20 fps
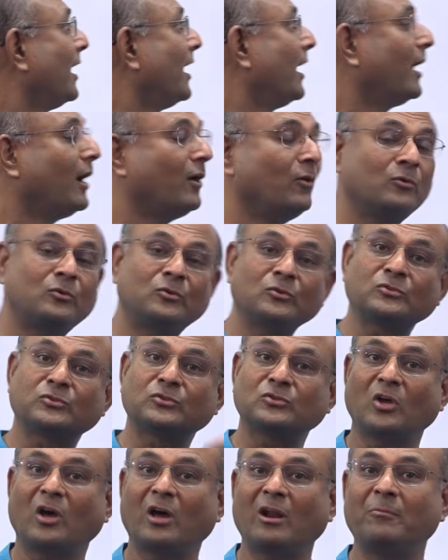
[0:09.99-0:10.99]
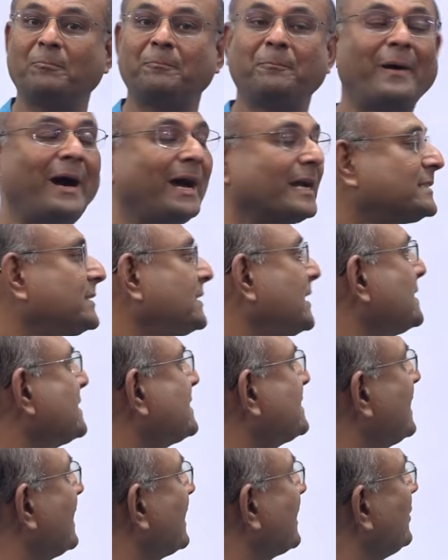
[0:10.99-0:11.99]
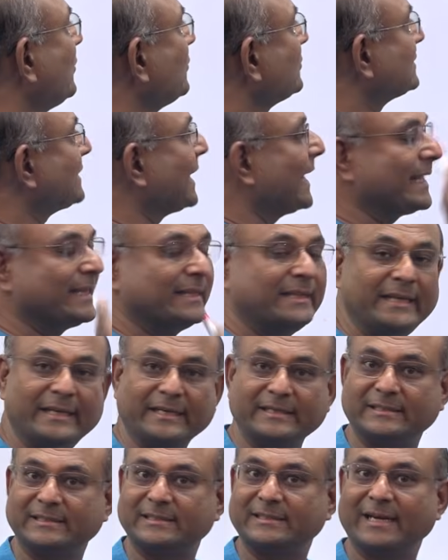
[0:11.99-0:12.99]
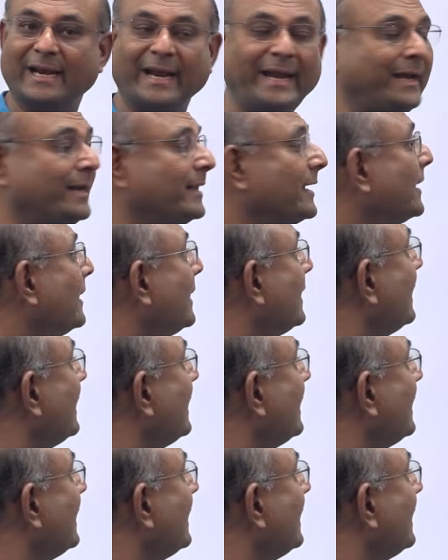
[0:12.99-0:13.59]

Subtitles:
how to solve partial circuits like these, right?